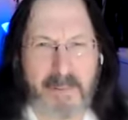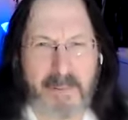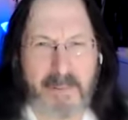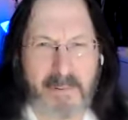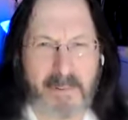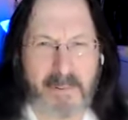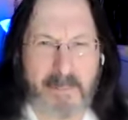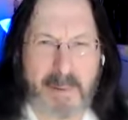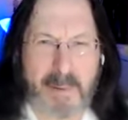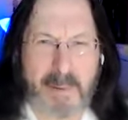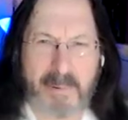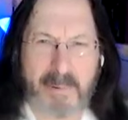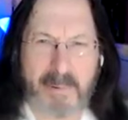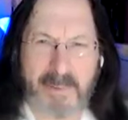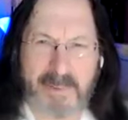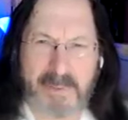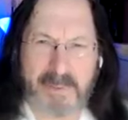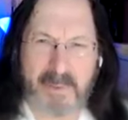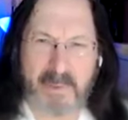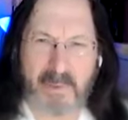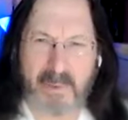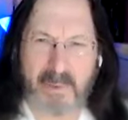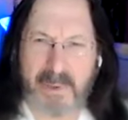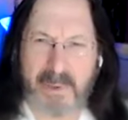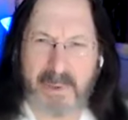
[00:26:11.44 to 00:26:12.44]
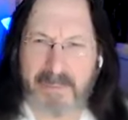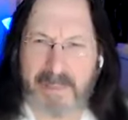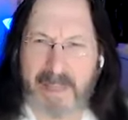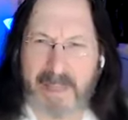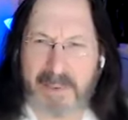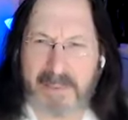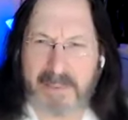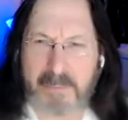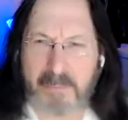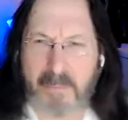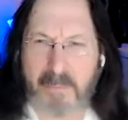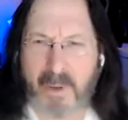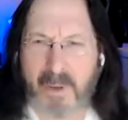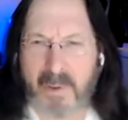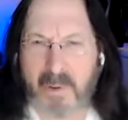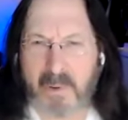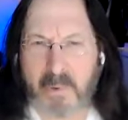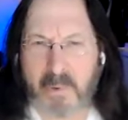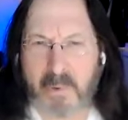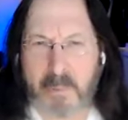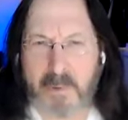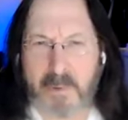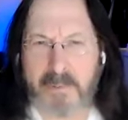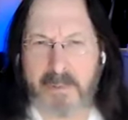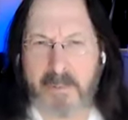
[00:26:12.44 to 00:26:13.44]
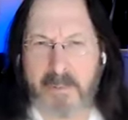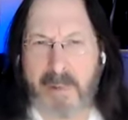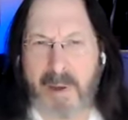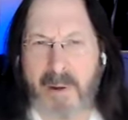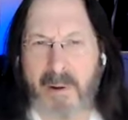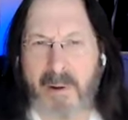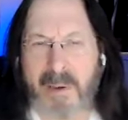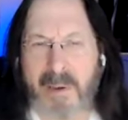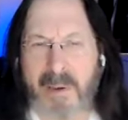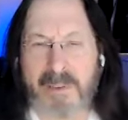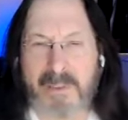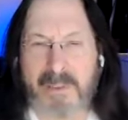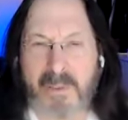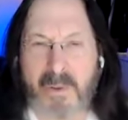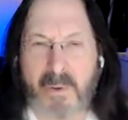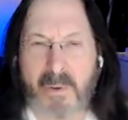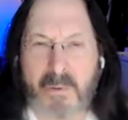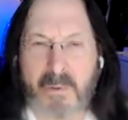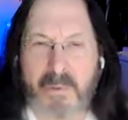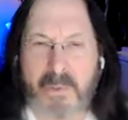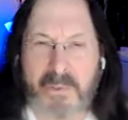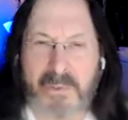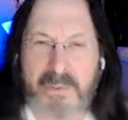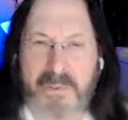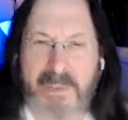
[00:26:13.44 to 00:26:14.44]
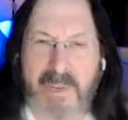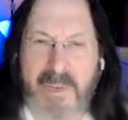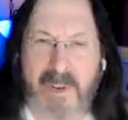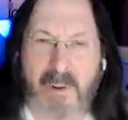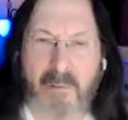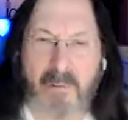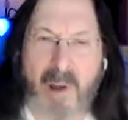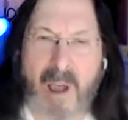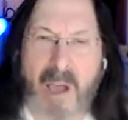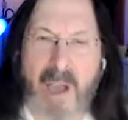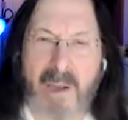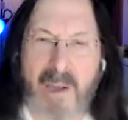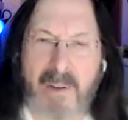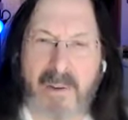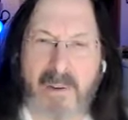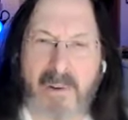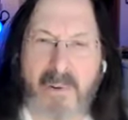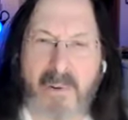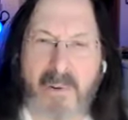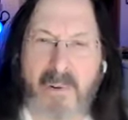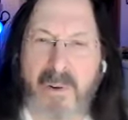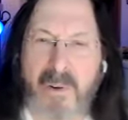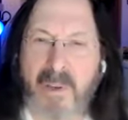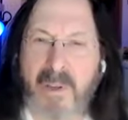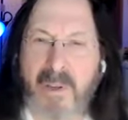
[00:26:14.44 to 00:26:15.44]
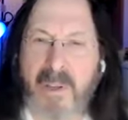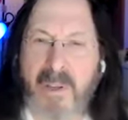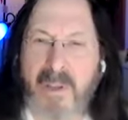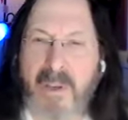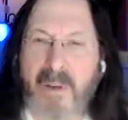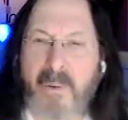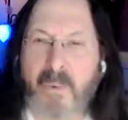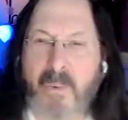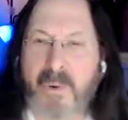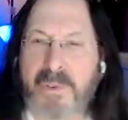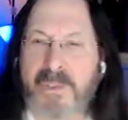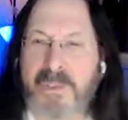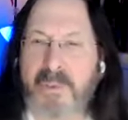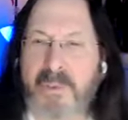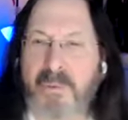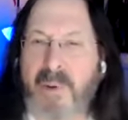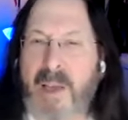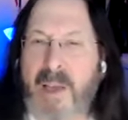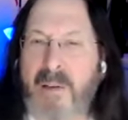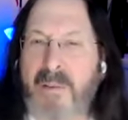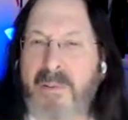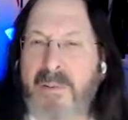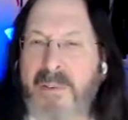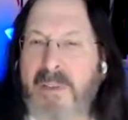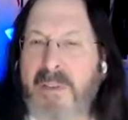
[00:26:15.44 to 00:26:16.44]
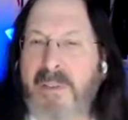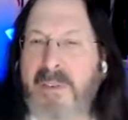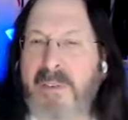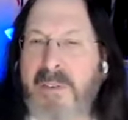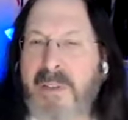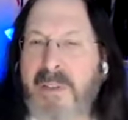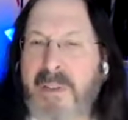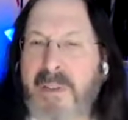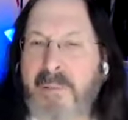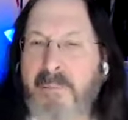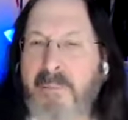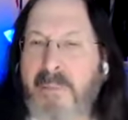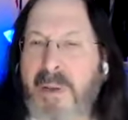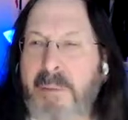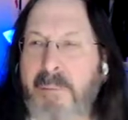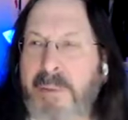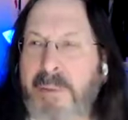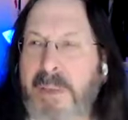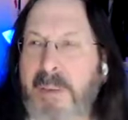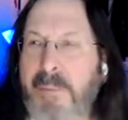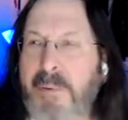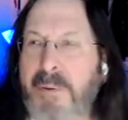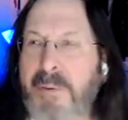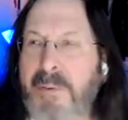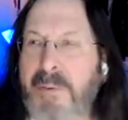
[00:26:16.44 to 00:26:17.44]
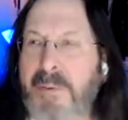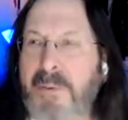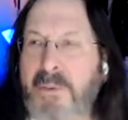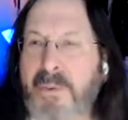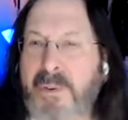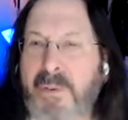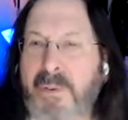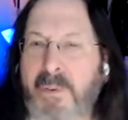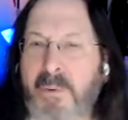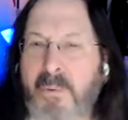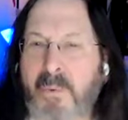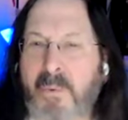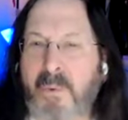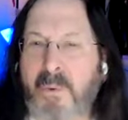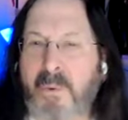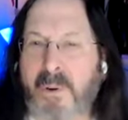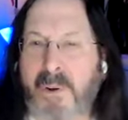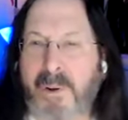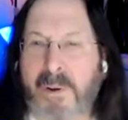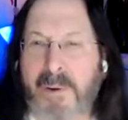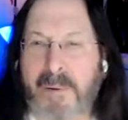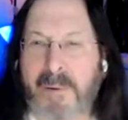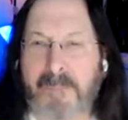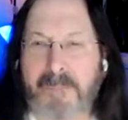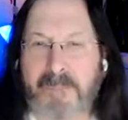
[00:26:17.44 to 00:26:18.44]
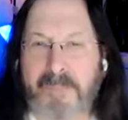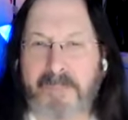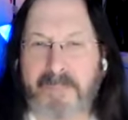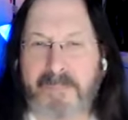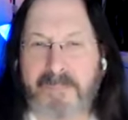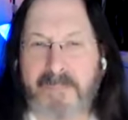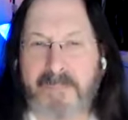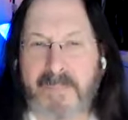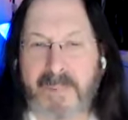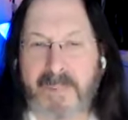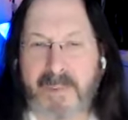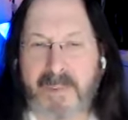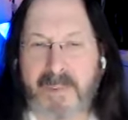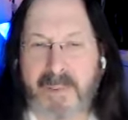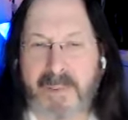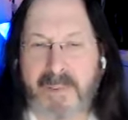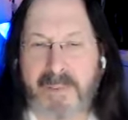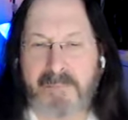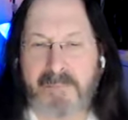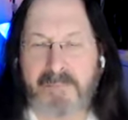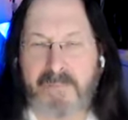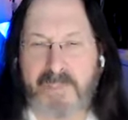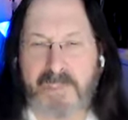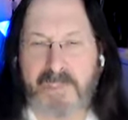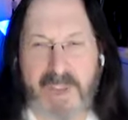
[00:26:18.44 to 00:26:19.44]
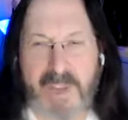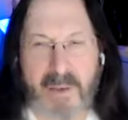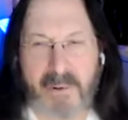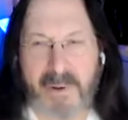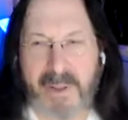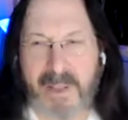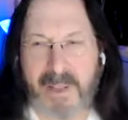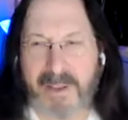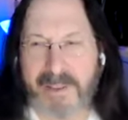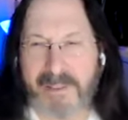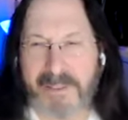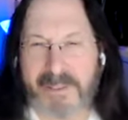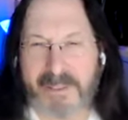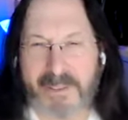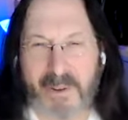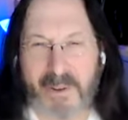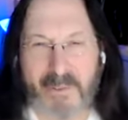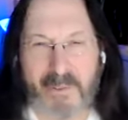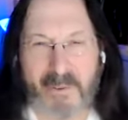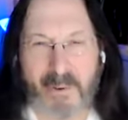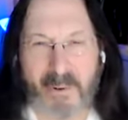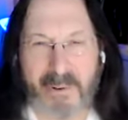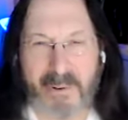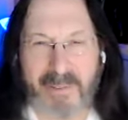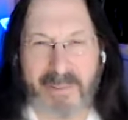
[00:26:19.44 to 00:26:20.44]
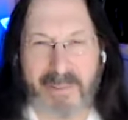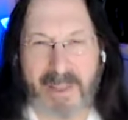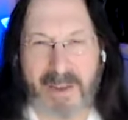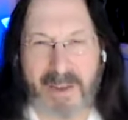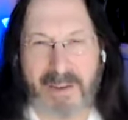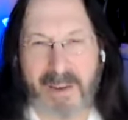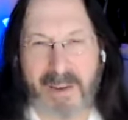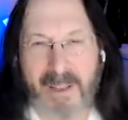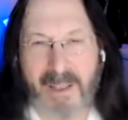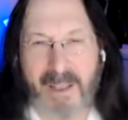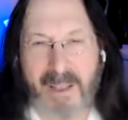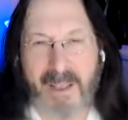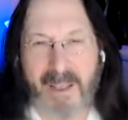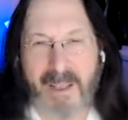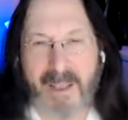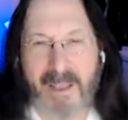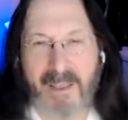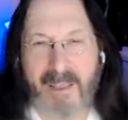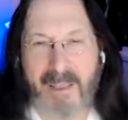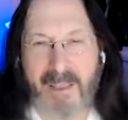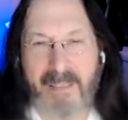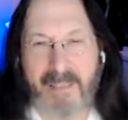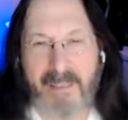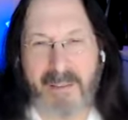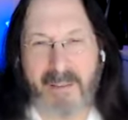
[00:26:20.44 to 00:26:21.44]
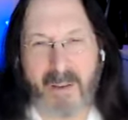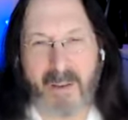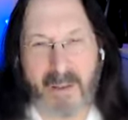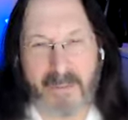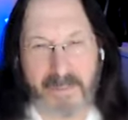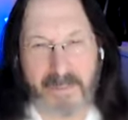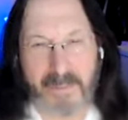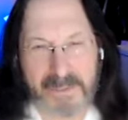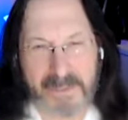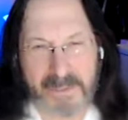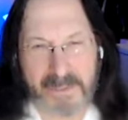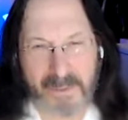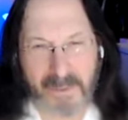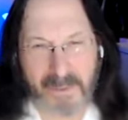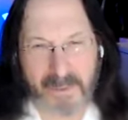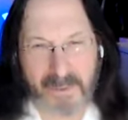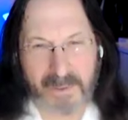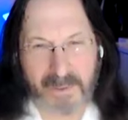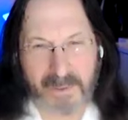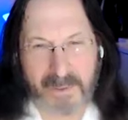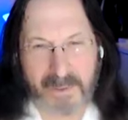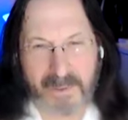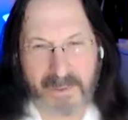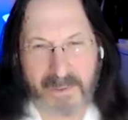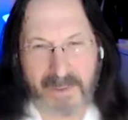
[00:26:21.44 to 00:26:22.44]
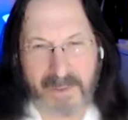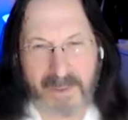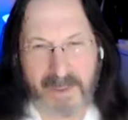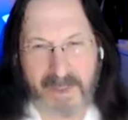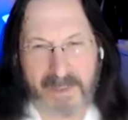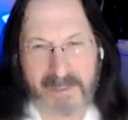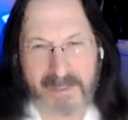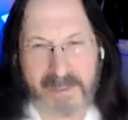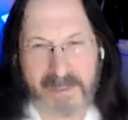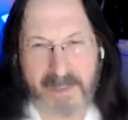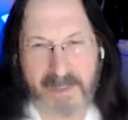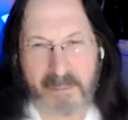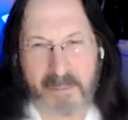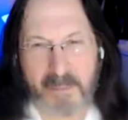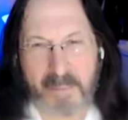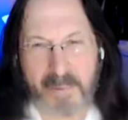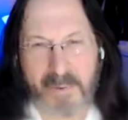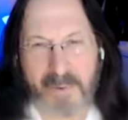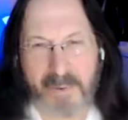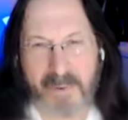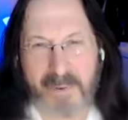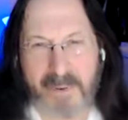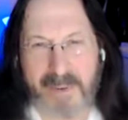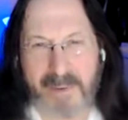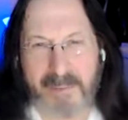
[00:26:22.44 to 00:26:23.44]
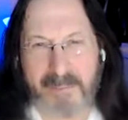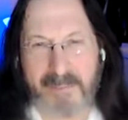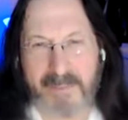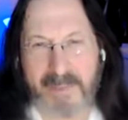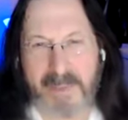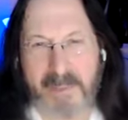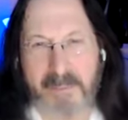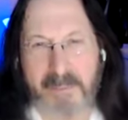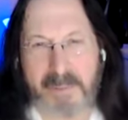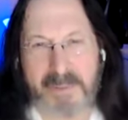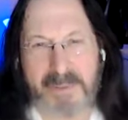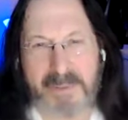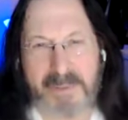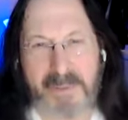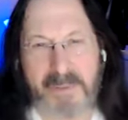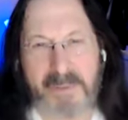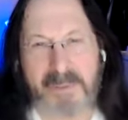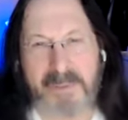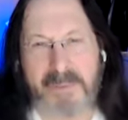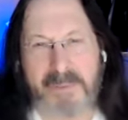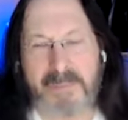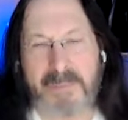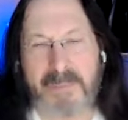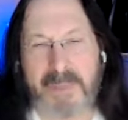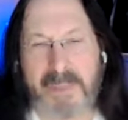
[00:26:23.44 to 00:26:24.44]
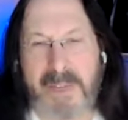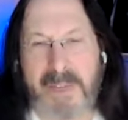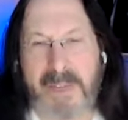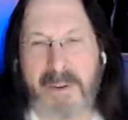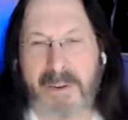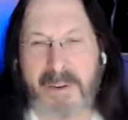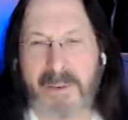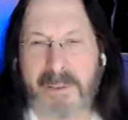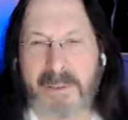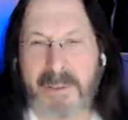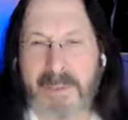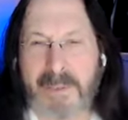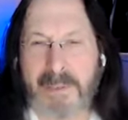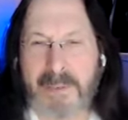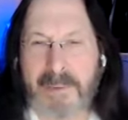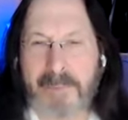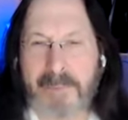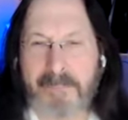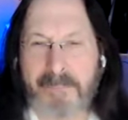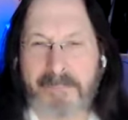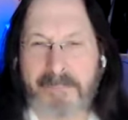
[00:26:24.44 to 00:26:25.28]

You might remember the story of that small group of American soldiers in Iraq who were surrounded by people during the war, shouting and so forth. And the officer, at some point, the platoon leader,